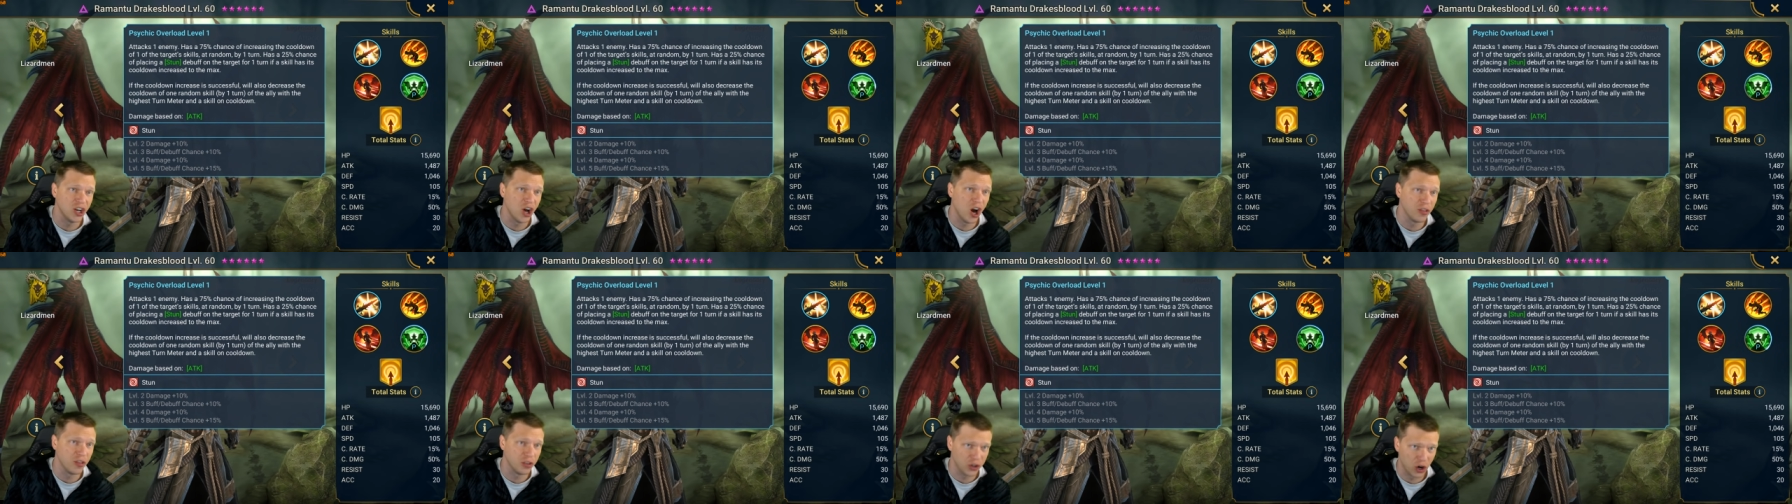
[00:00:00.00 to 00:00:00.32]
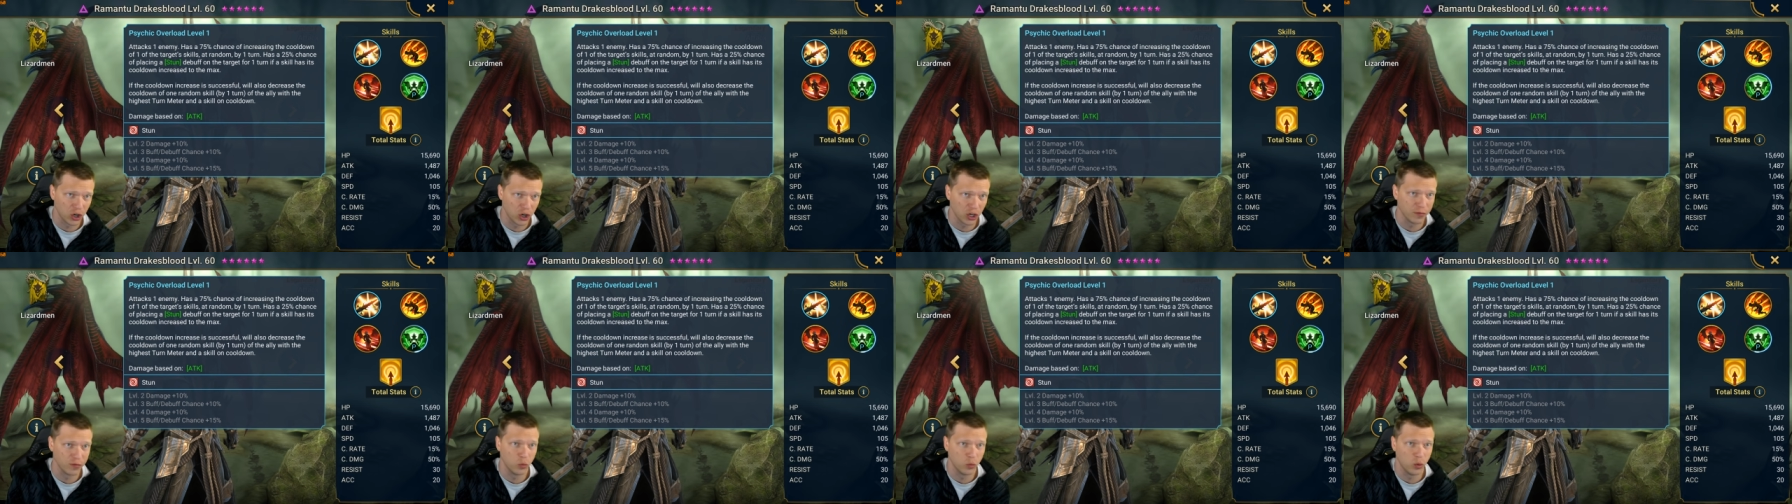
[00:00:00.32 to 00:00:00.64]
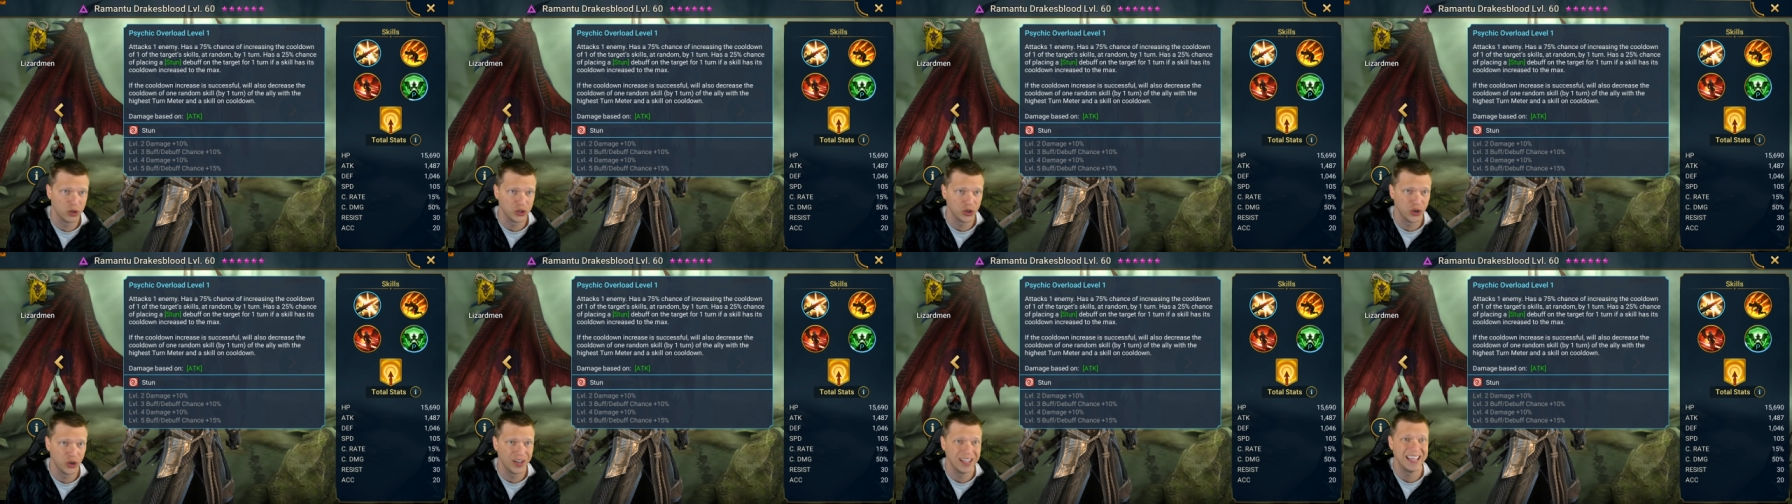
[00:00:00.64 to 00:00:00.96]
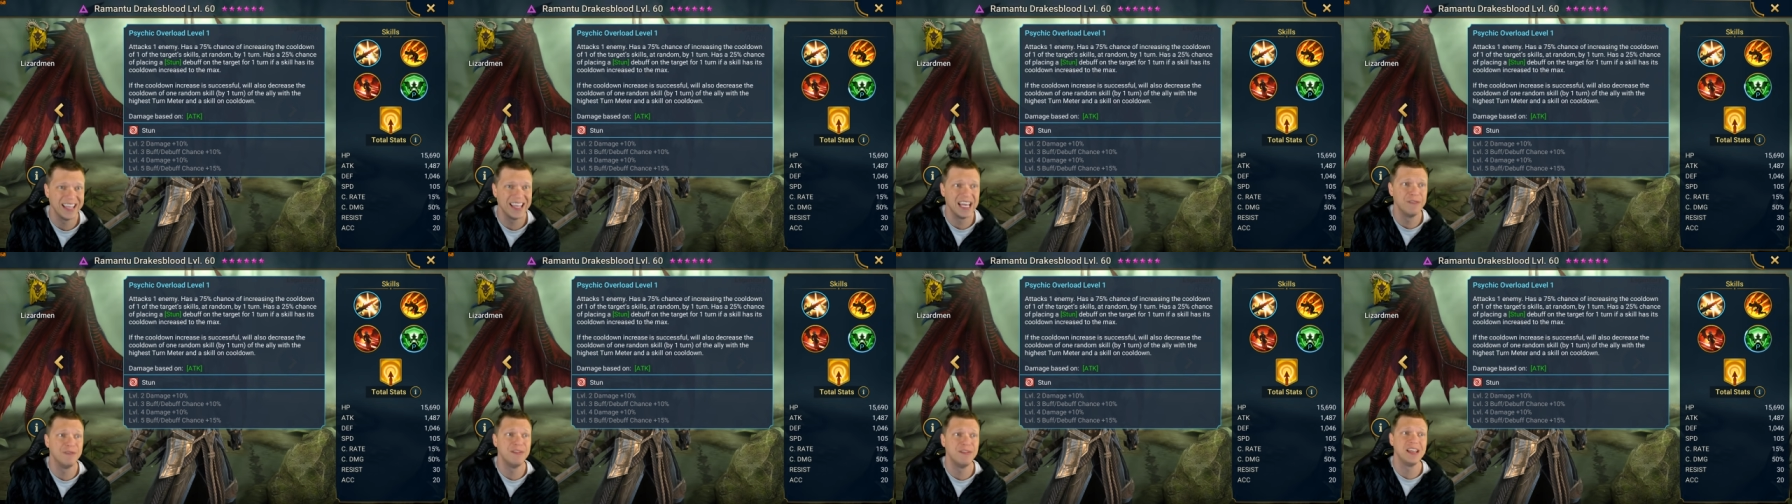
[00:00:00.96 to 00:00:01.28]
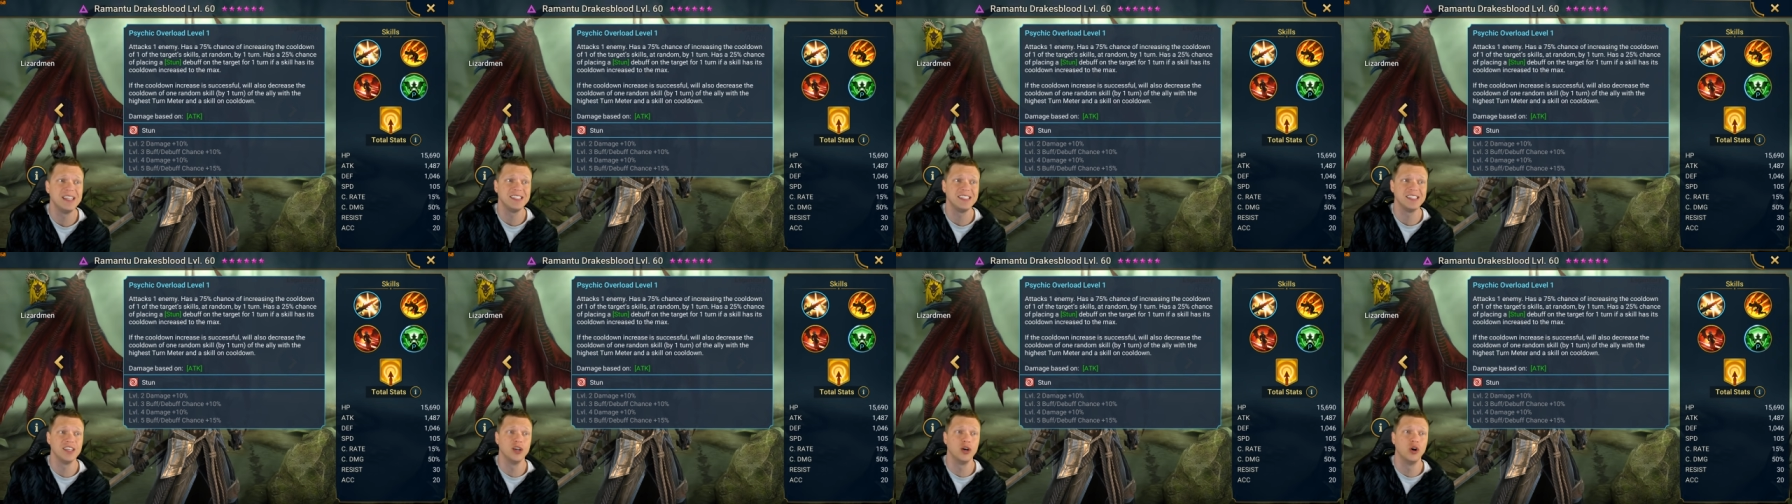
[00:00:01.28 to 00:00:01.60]
on the target for one turn if a
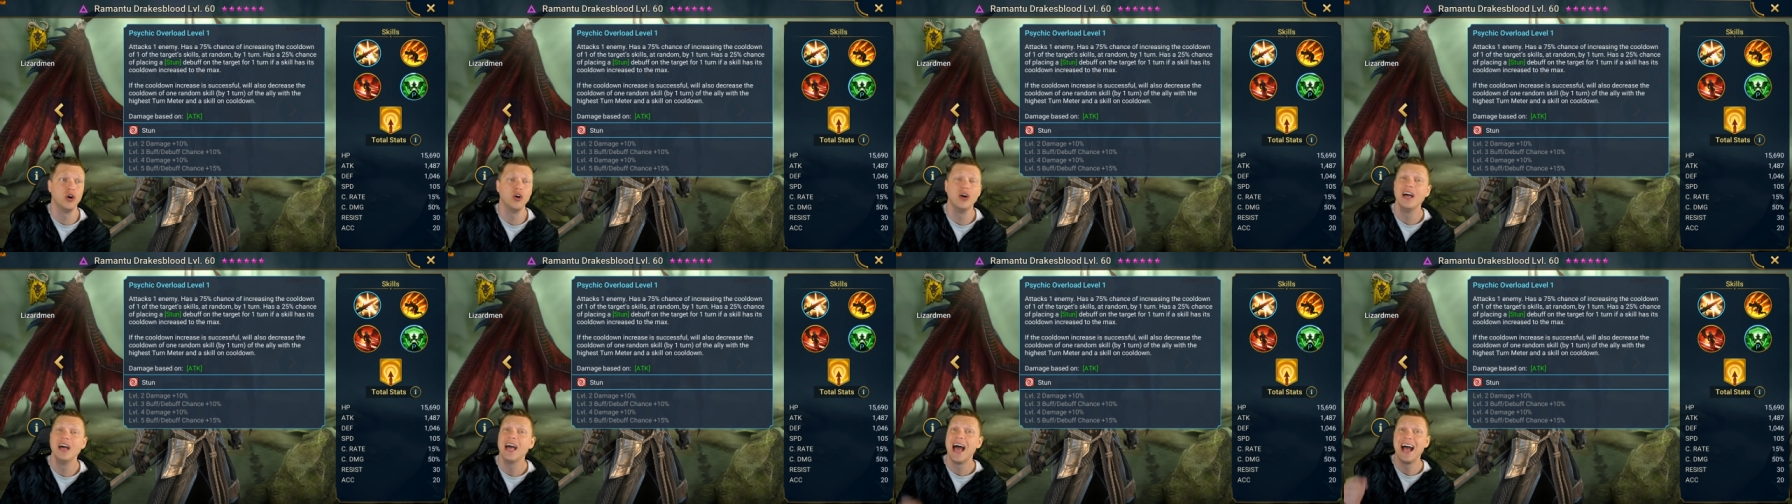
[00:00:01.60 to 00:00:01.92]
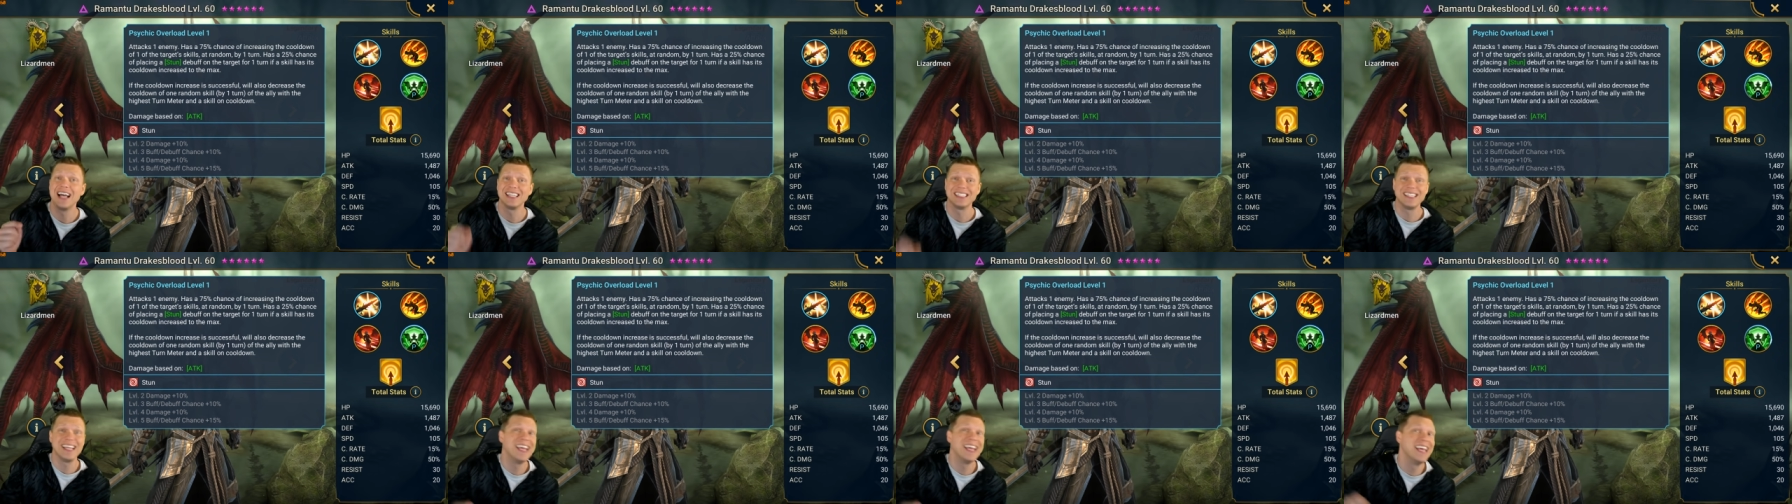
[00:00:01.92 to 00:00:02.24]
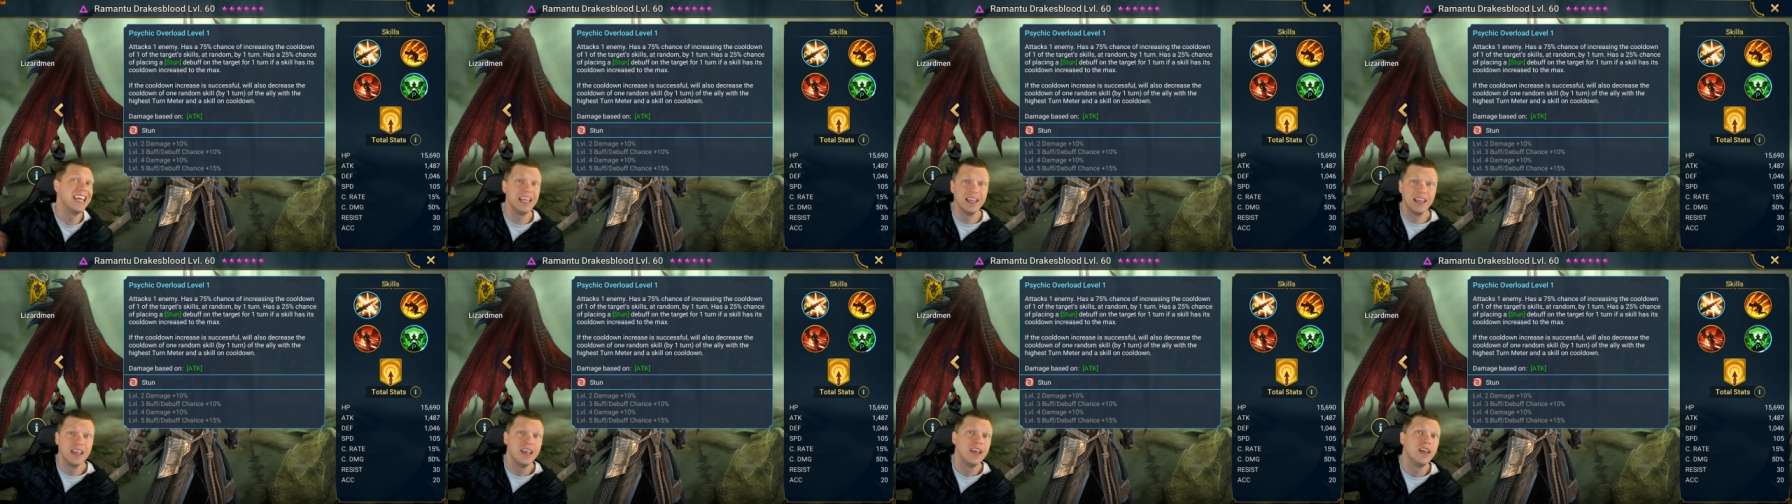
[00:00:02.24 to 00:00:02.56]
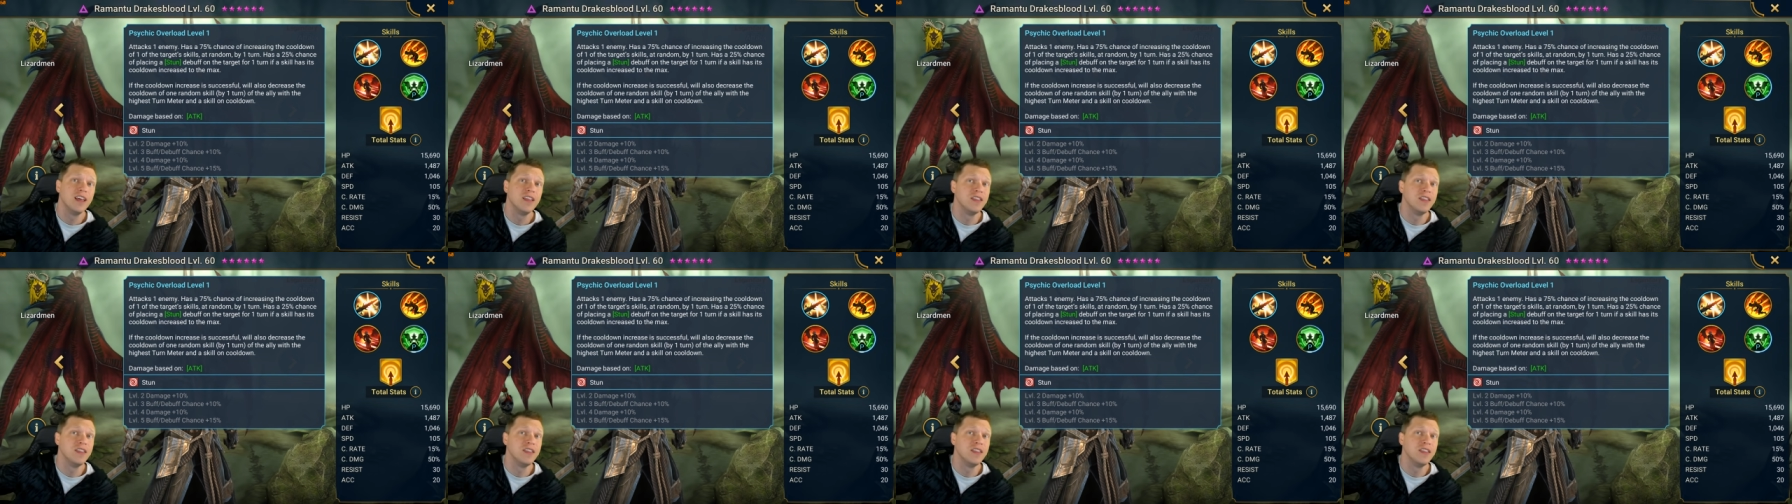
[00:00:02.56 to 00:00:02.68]
skill has hit